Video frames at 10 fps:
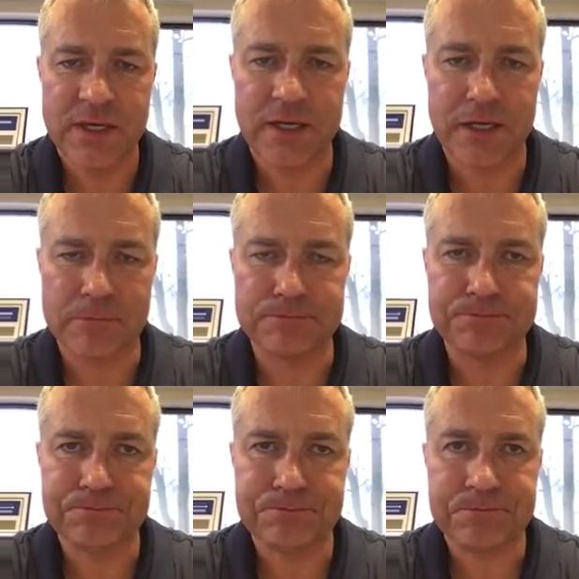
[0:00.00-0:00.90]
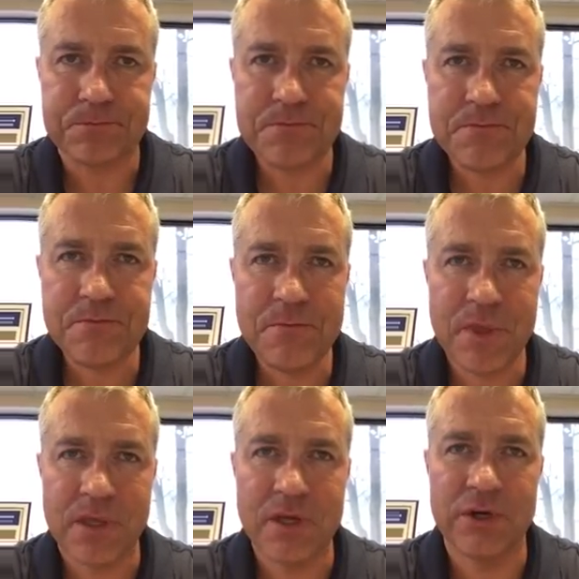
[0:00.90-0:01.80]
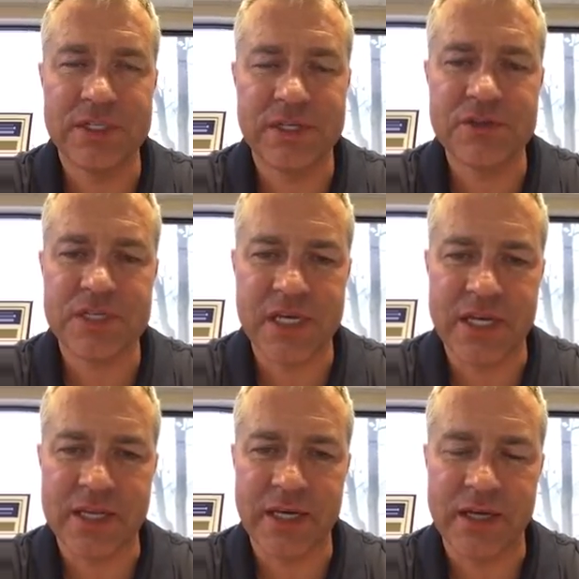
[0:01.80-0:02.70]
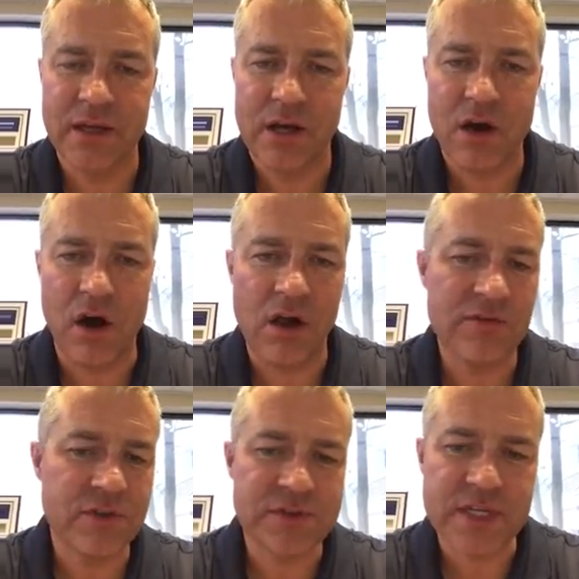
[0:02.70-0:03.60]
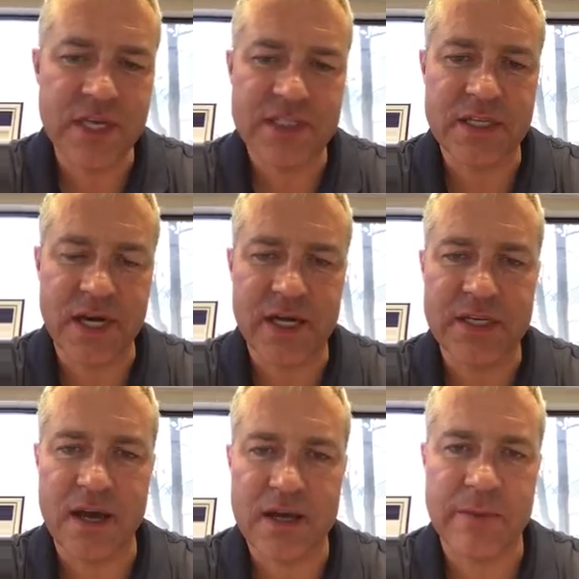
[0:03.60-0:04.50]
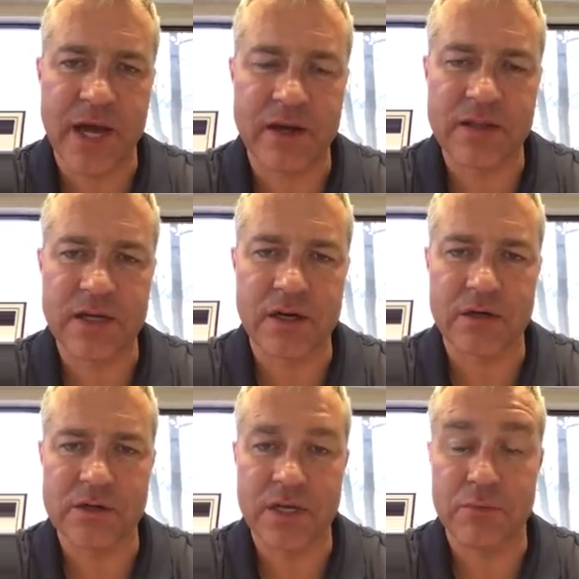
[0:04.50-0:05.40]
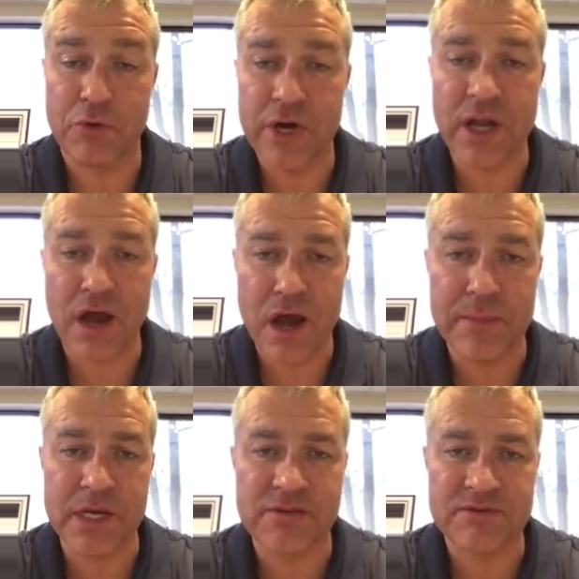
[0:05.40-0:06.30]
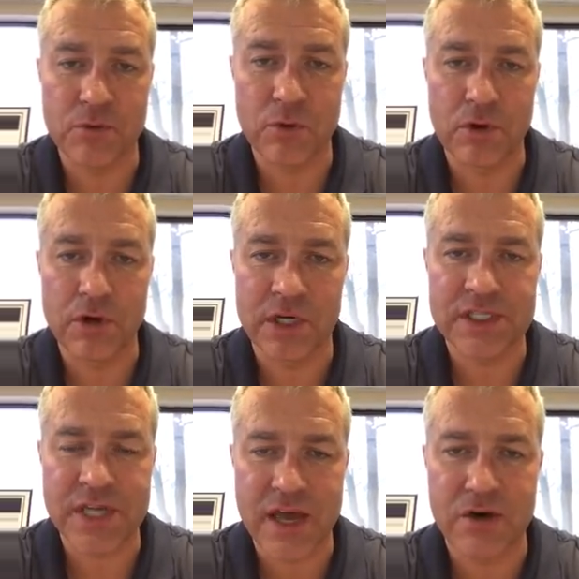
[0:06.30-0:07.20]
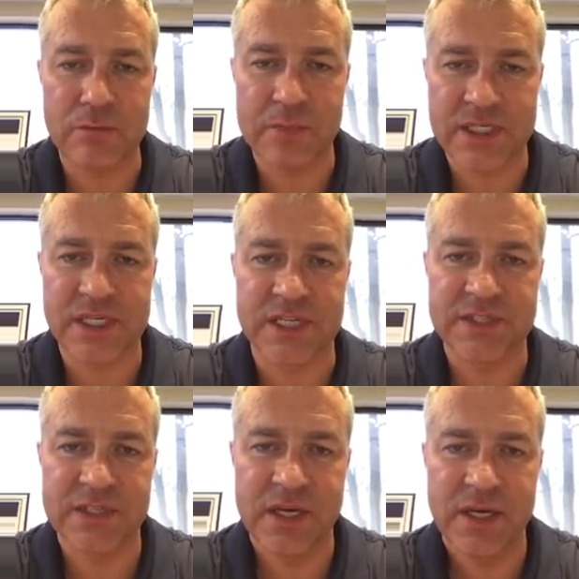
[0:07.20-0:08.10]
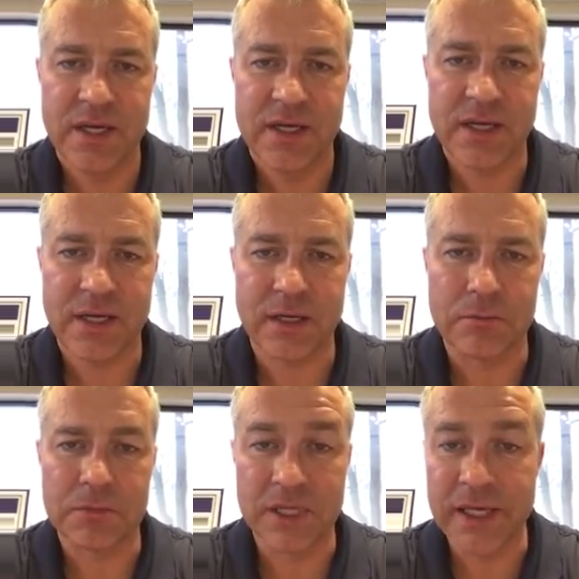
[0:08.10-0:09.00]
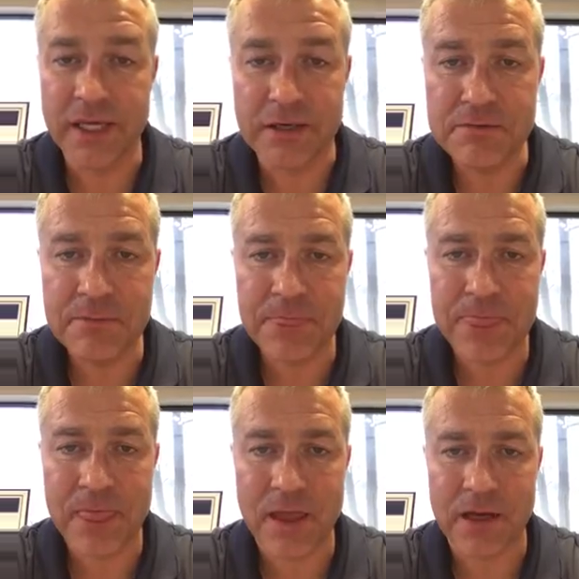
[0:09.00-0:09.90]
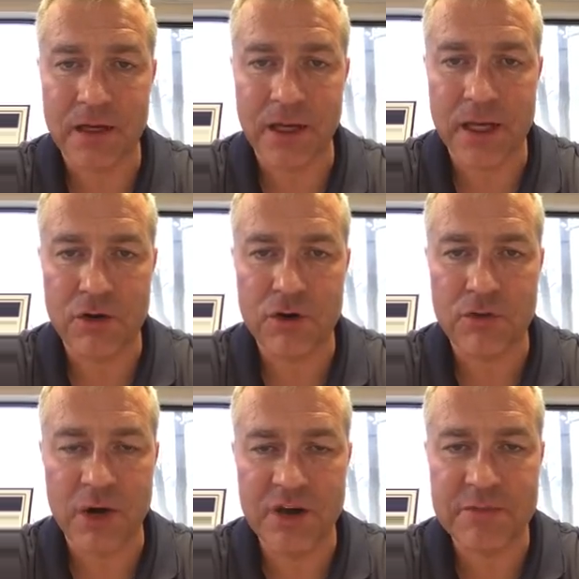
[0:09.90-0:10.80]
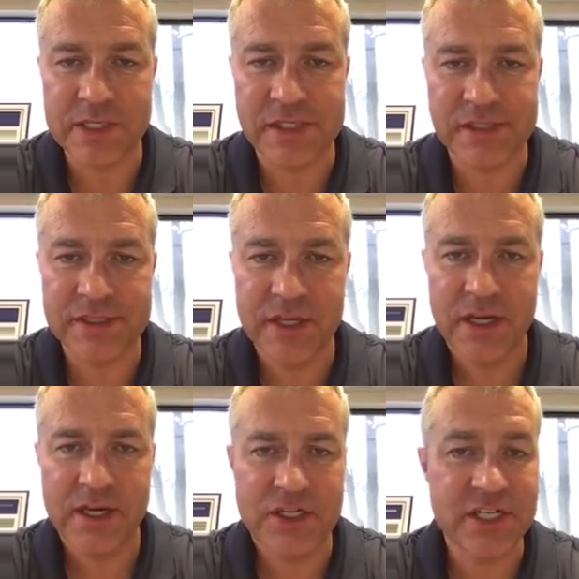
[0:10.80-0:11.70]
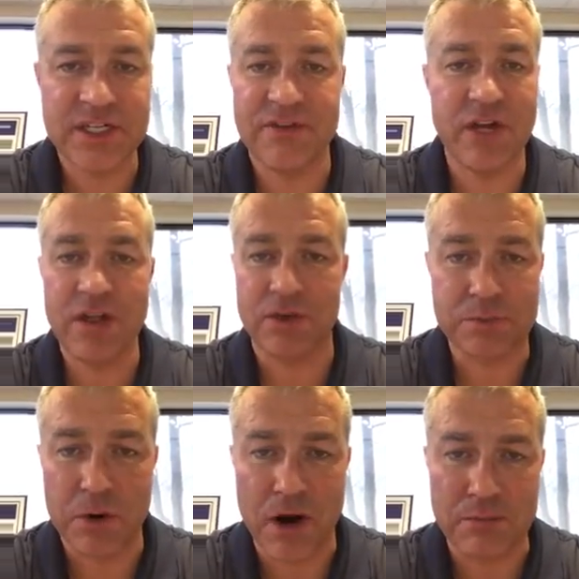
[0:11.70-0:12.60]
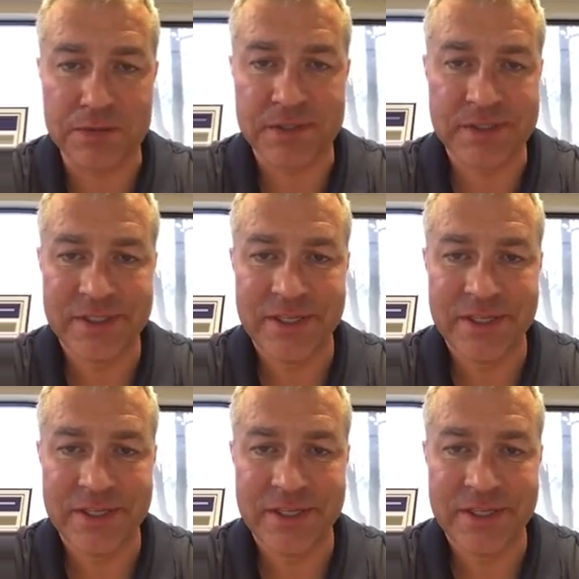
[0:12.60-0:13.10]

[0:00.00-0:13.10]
You know, it's interesting that all of those things that I talk about that are pretty common for a standard business, Lynn, in her Thrive business, she doesn't have any of those problems.